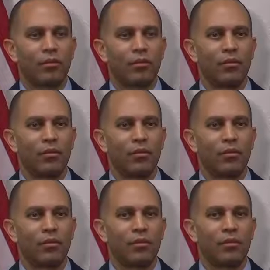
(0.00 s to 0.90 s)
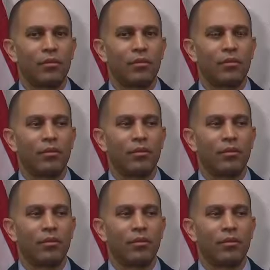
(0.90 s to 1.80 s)

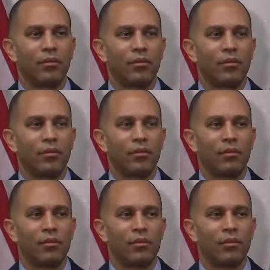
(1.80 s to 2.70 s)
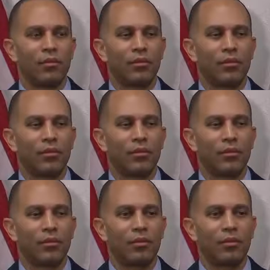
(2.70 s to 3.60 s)

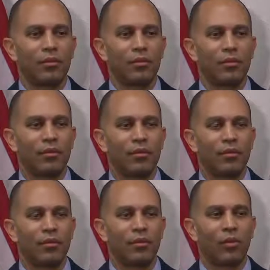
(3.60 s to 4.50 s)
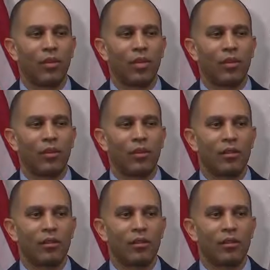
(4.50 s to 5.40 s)

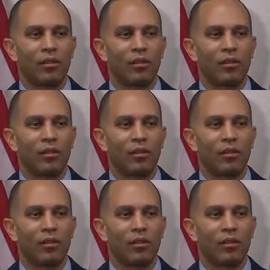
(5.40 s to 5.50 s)
No words are spoken by the person on screen.